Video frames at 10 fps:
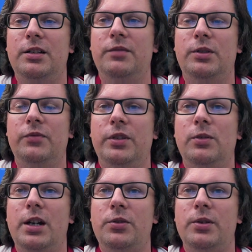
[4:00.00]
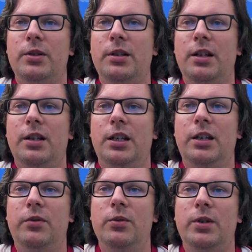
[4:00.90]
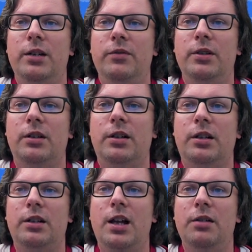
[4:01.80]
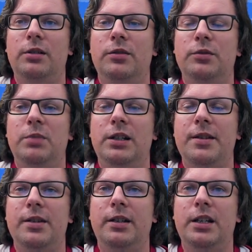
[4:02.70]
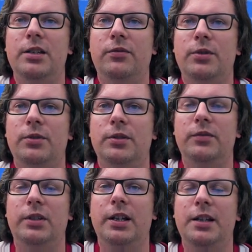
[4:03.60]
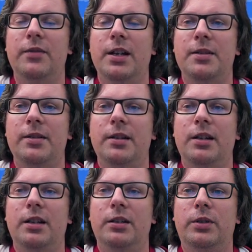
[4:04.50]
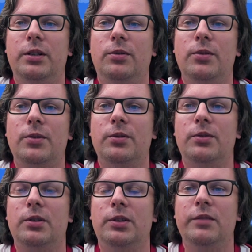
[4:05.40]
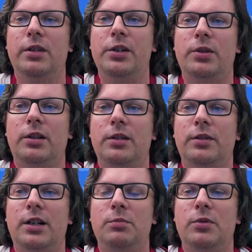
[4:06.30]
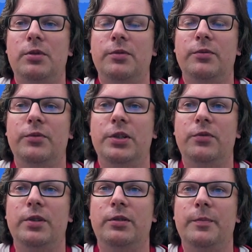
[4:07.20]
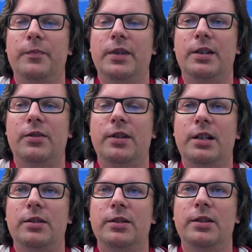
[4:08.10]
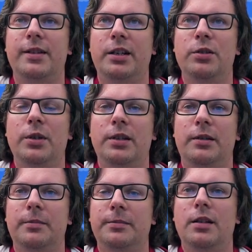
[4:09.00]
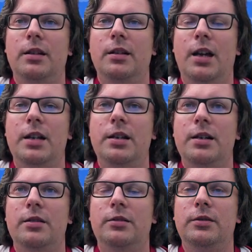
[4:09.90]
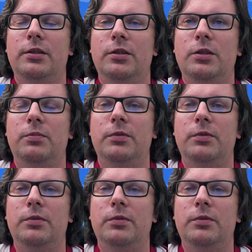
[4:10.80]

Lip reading: a configuration, if you have a cloud load balancing in front of the gateways, you can also leverage Cloud Armor, which will strengthen the security. And then on the top,